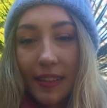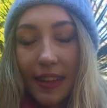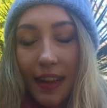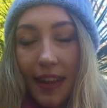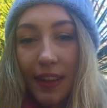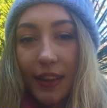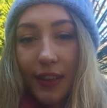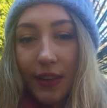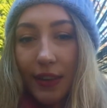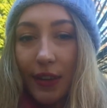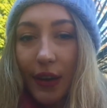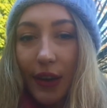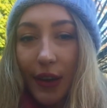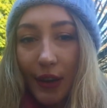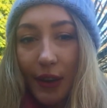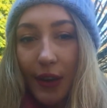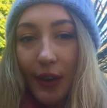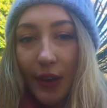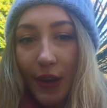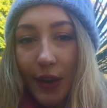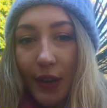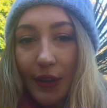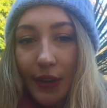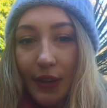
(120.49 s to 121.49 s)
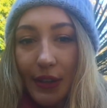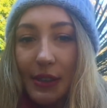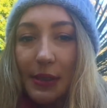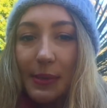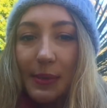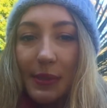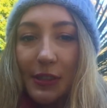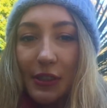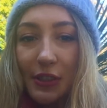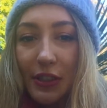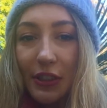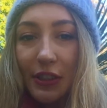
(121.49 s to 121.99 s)
I know how
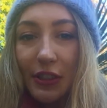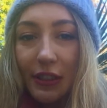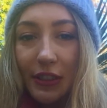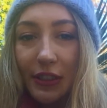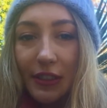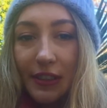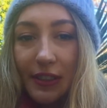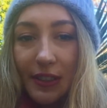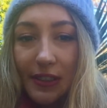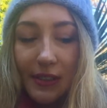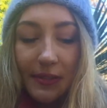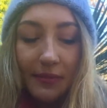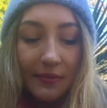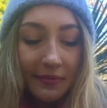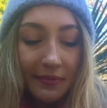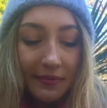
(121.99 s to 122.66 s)
Christmas tree looks.